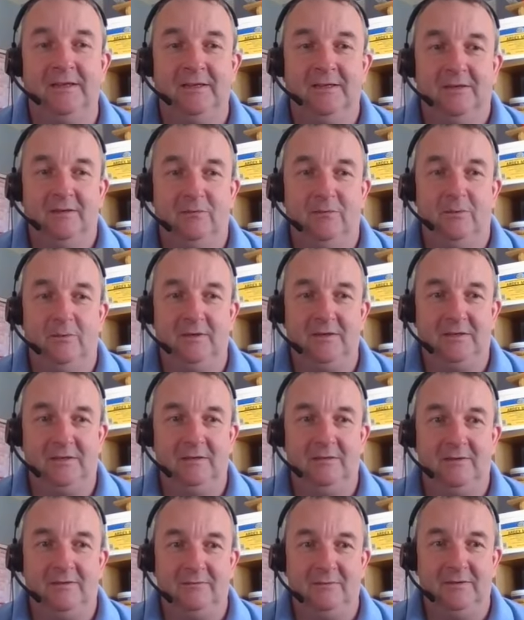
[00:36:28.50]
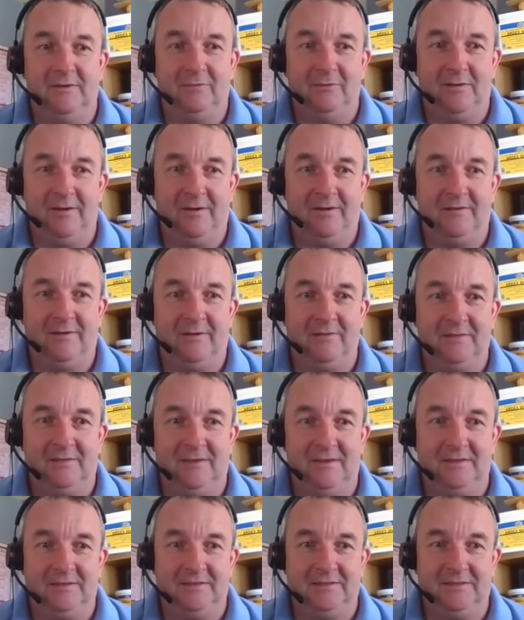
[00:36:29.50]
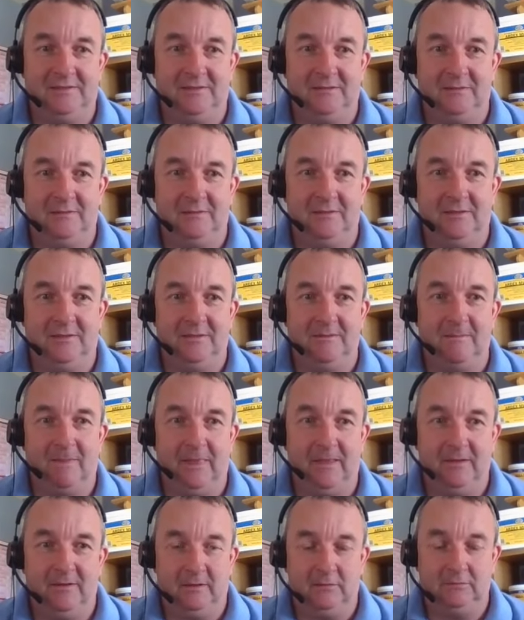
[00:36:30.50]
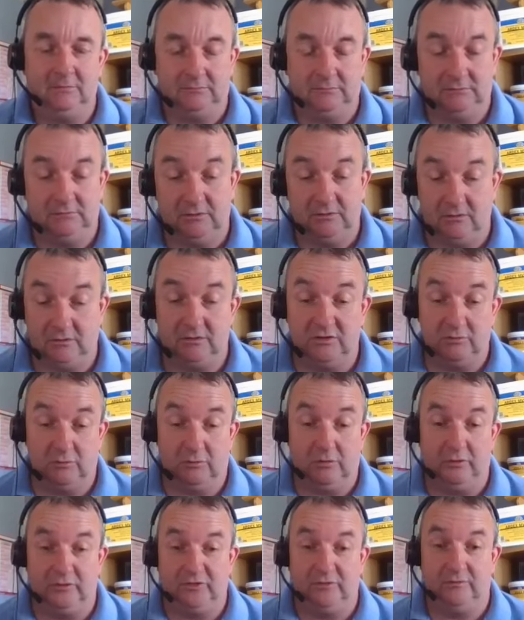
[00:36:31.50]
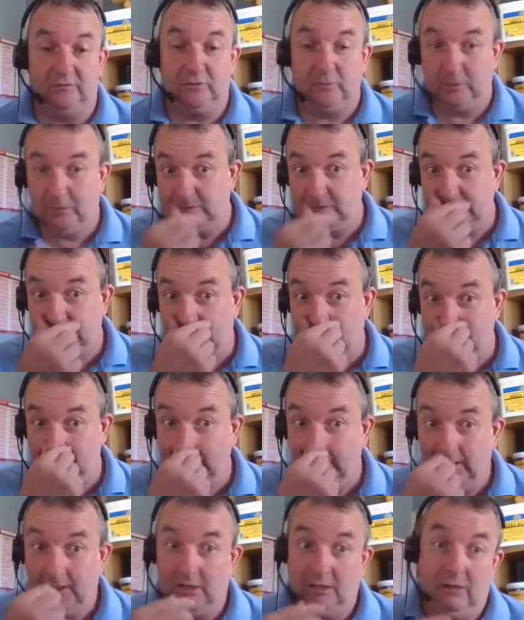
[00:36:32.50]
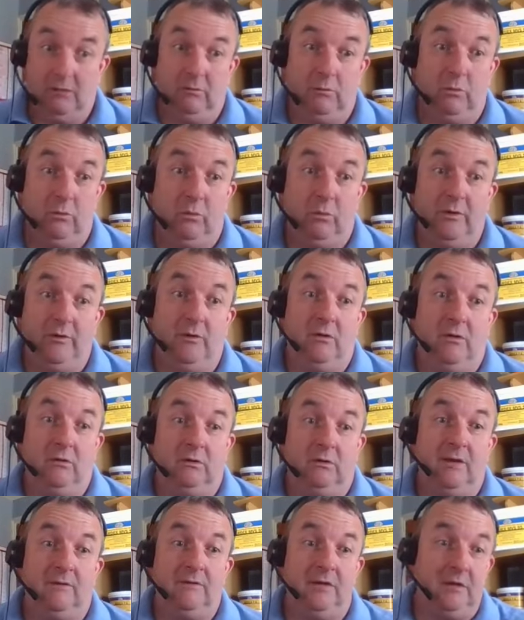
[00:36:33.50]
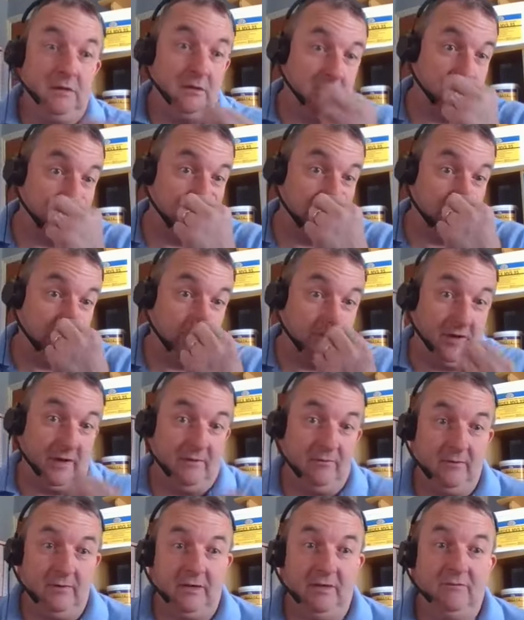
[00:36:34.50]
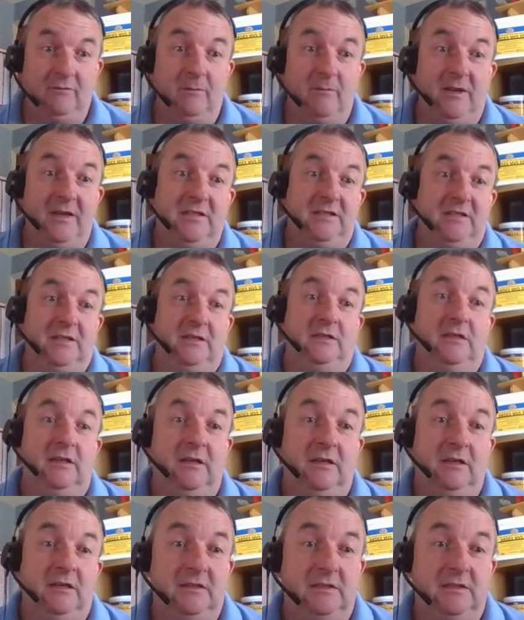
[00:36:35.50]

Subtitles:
but we are out there to to all service purposes, and we're all giving sort of relevant information to